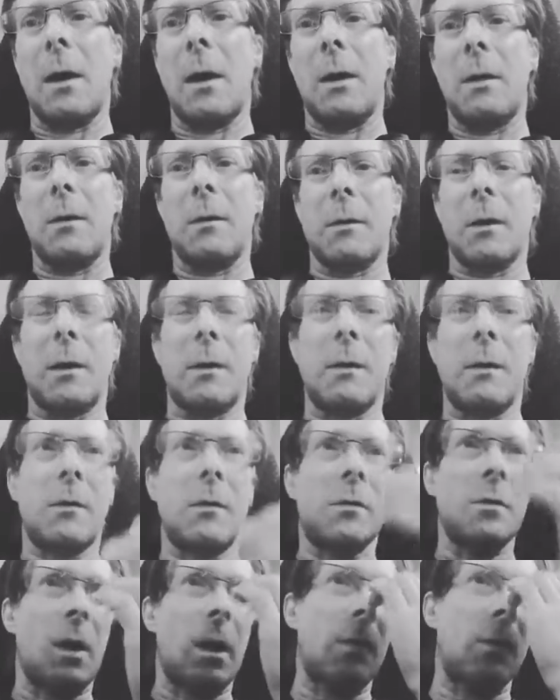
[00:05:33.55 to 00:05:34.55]
I decided
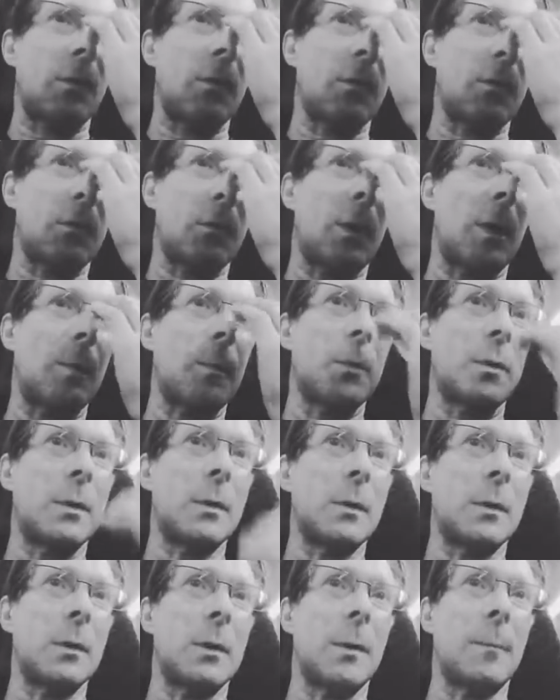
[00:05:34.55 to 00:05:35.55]
to change the script
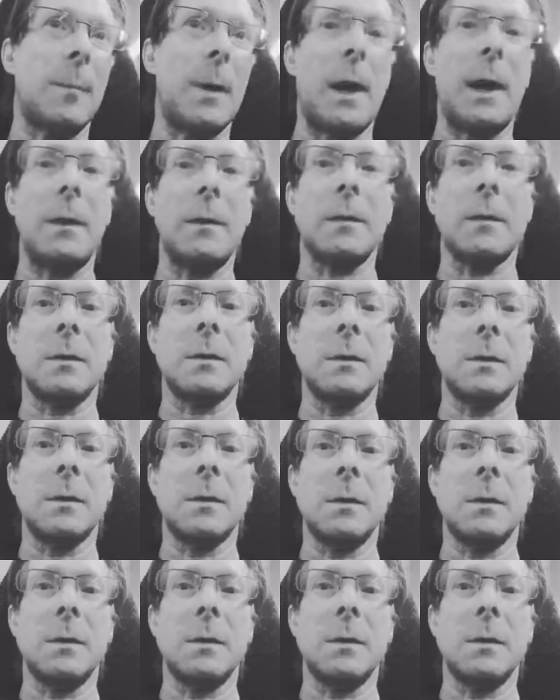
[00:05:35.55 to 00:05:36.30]
a bit.